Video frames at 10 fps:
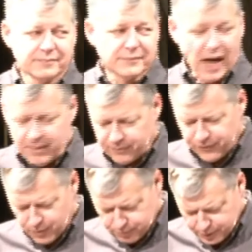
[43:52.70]
I'm a
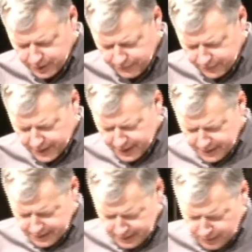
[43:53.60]
firm believer that
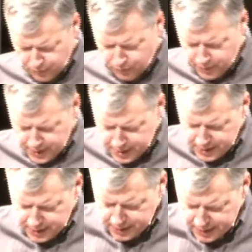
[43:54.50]

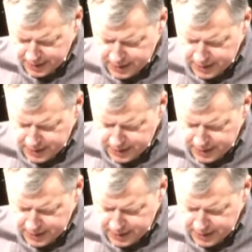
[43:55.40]
we